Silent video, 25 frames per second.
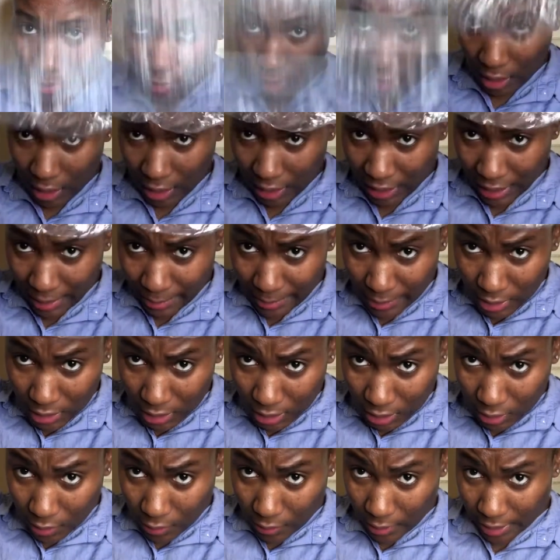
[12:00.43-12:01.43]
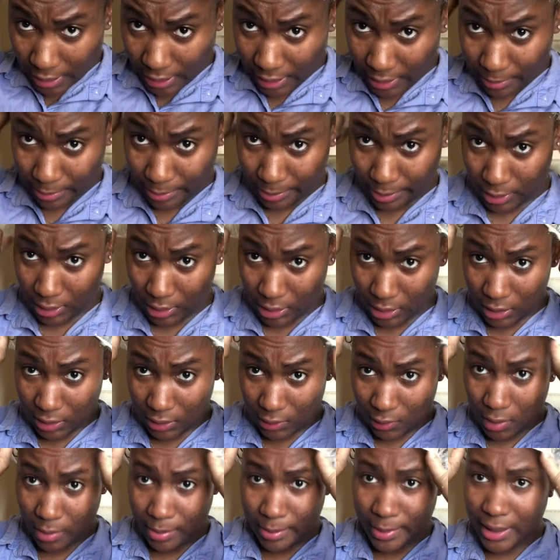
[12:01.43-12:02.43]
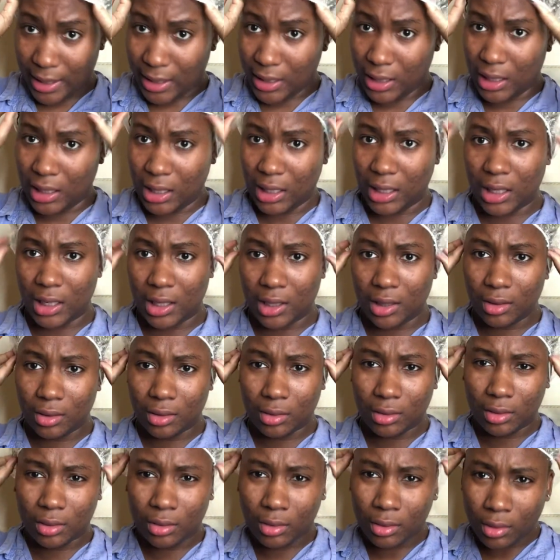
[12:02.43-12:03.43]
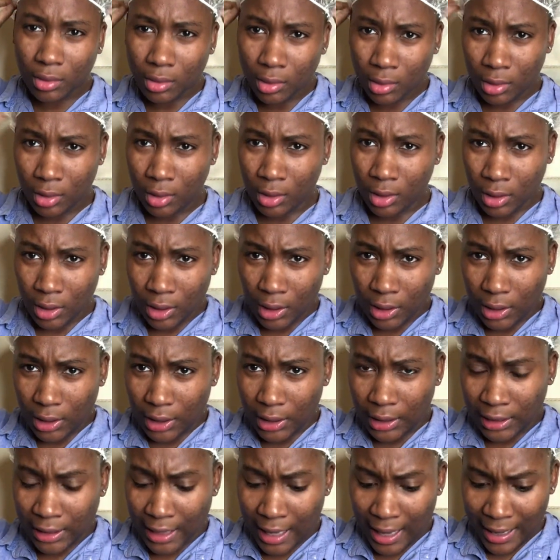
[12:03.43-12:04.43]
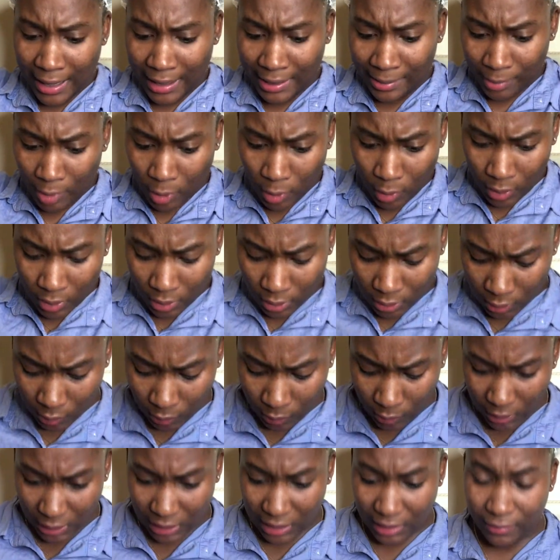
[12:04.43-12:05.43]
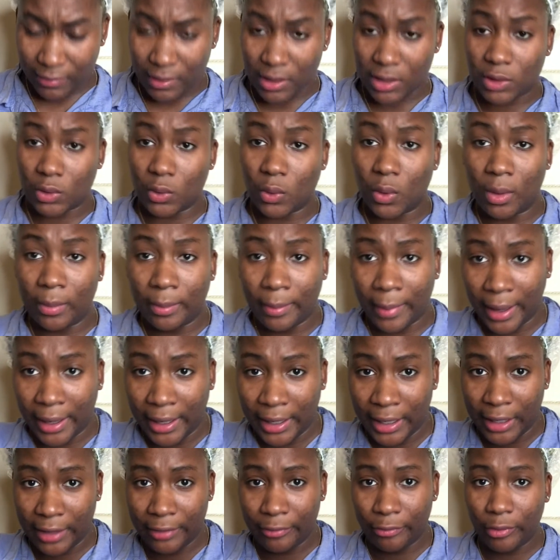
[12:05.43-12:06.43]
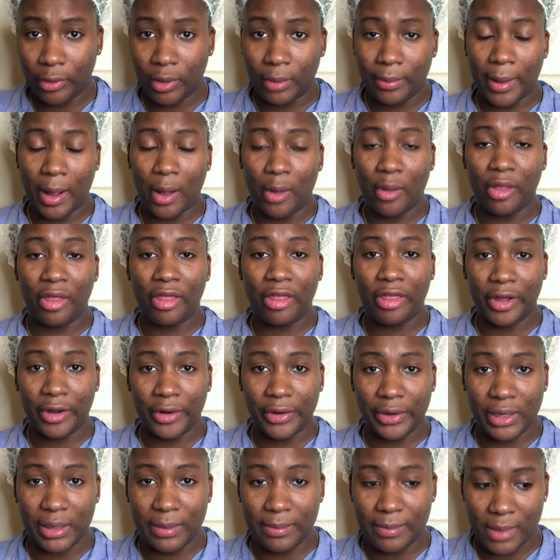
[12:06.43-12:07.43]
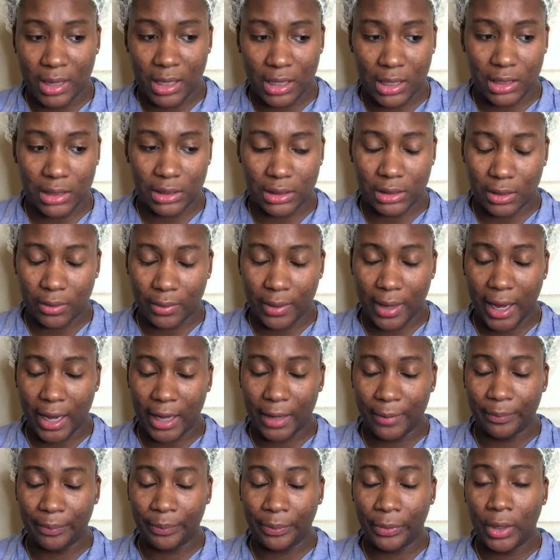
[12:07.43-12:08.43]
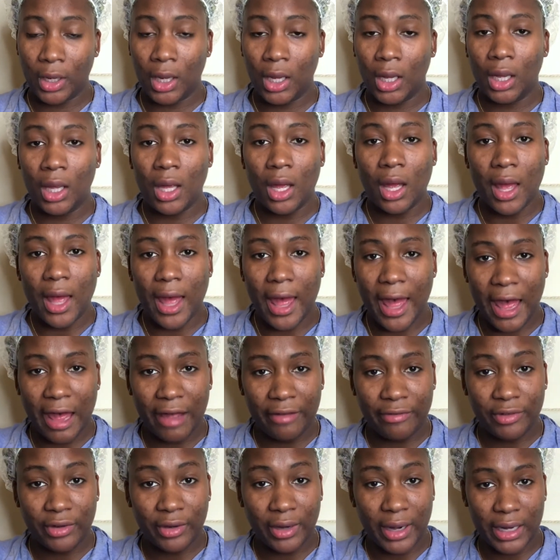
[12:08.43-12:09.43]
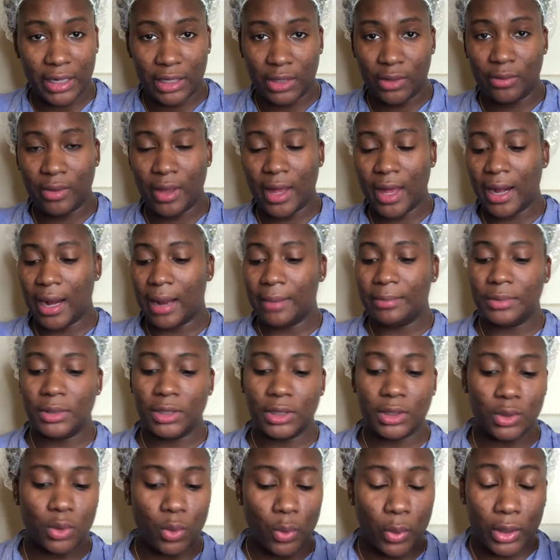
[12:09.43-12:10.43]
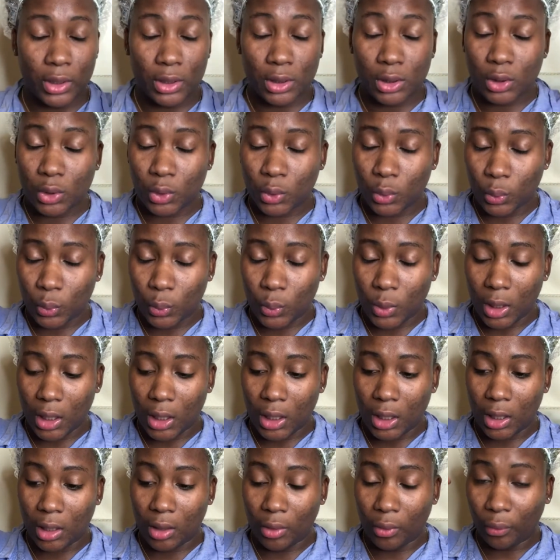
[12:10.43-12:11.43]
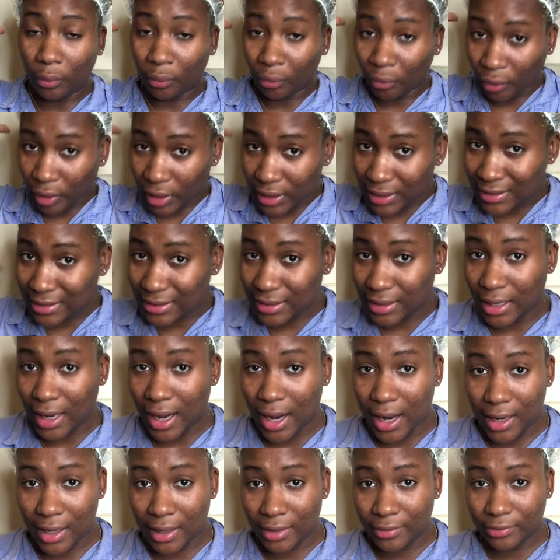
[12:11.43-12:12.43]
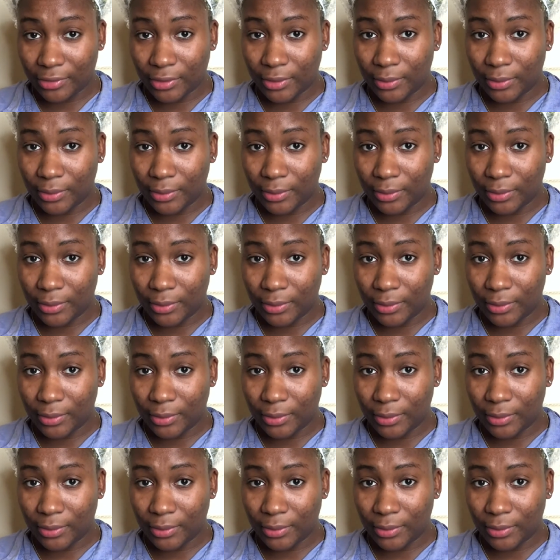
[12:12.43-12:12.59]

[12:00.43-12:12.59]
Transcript: and I'm gonna just go ahead and put this on my head. And I'm going to leave this on my head for about 30 minutes, okay? After I do that, I'm just going to rinse it off